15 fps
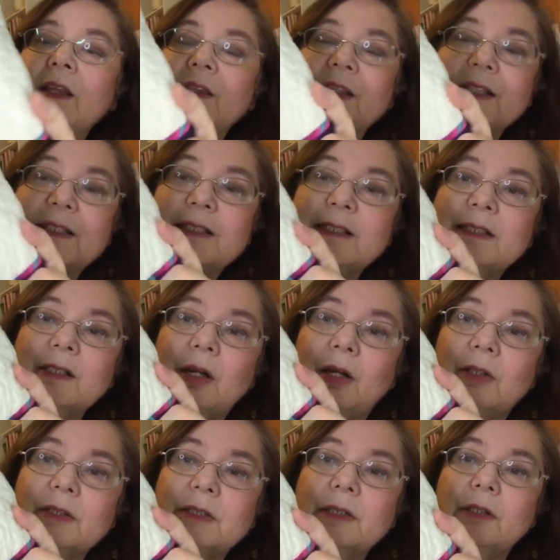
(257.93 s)
This is
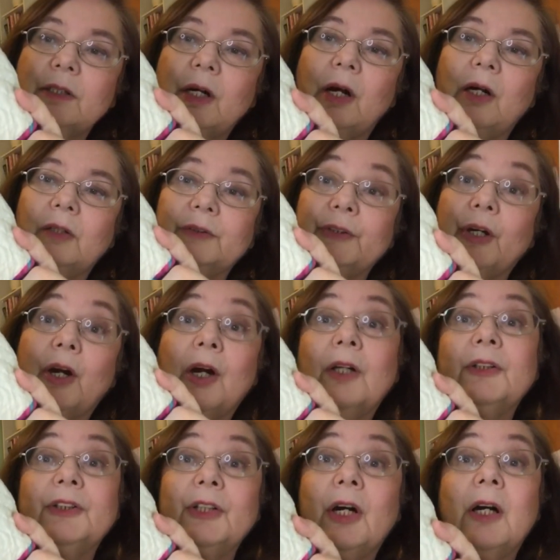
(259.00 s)
also called
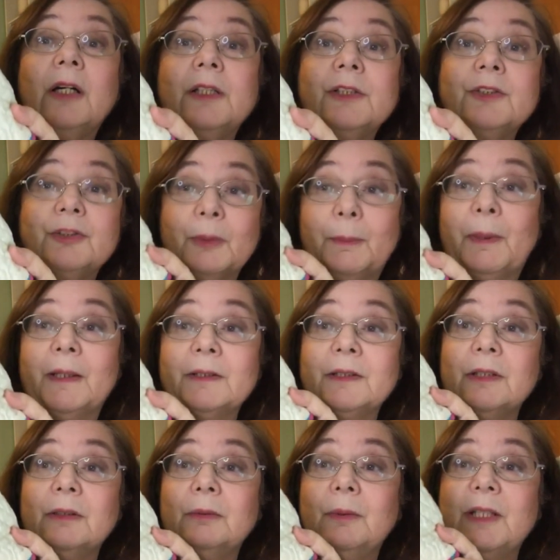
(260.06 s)
Yarn
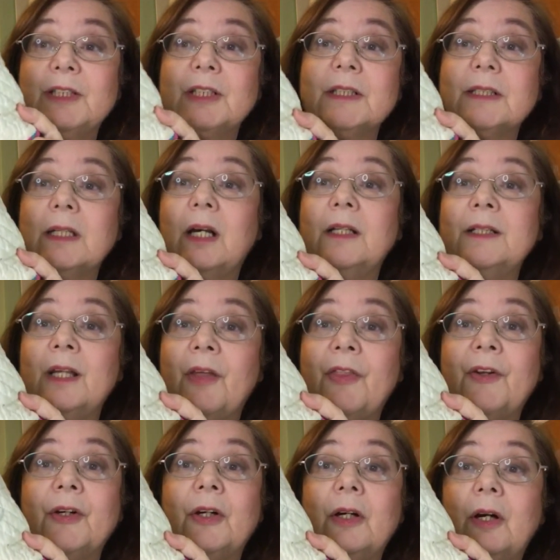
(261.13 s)
Trapunto, which is
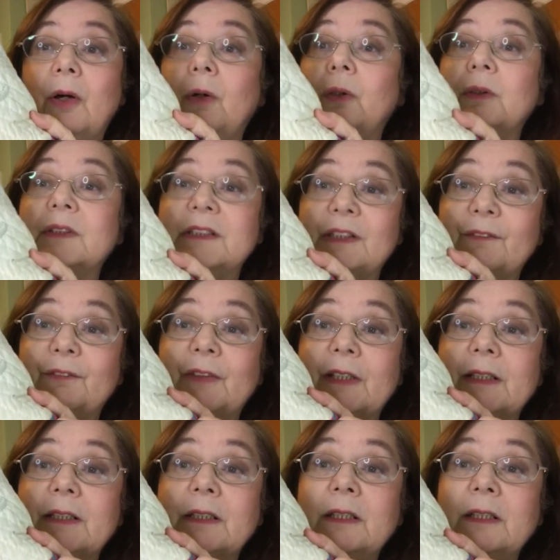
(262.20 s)
another whole different